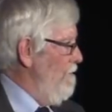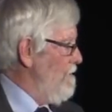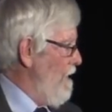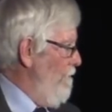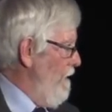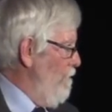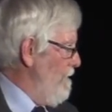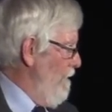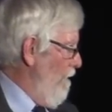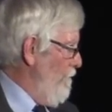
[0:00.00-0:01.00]
somebody
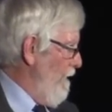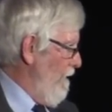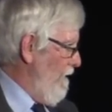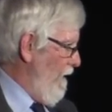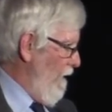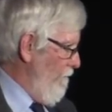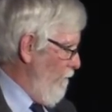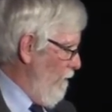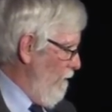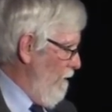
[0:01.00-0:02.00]
was not being
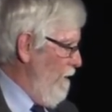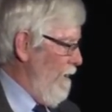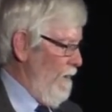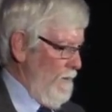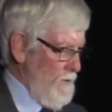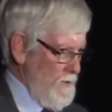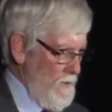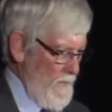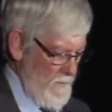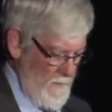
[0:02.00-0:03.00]
careful in
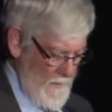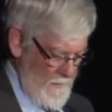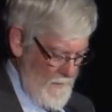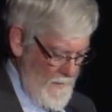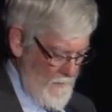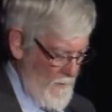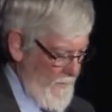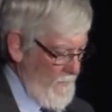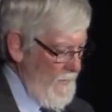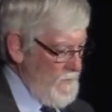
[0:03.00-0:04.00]
constructing their clay
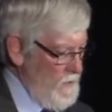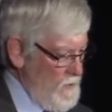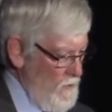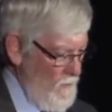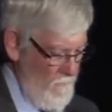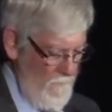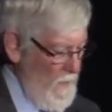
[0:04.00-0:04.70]
liner. Let's assume